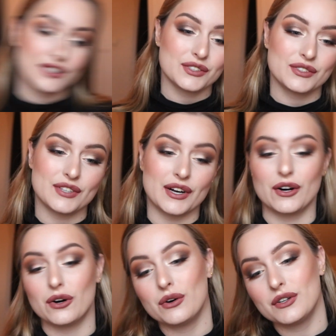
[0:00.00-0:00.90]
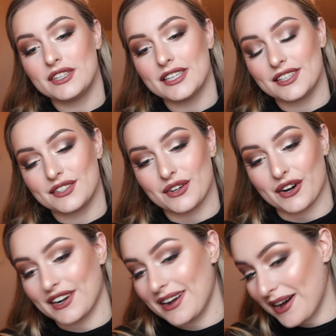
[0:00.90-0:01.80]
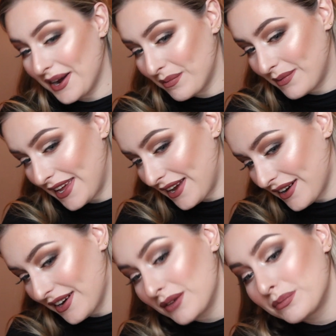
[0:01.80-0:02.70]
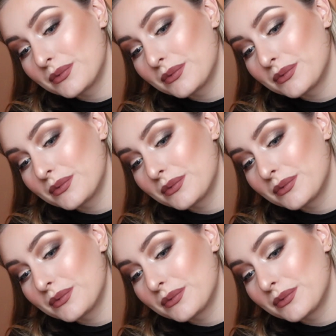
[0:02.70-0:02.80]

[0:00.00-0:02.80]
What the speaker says: So this is our night makeup.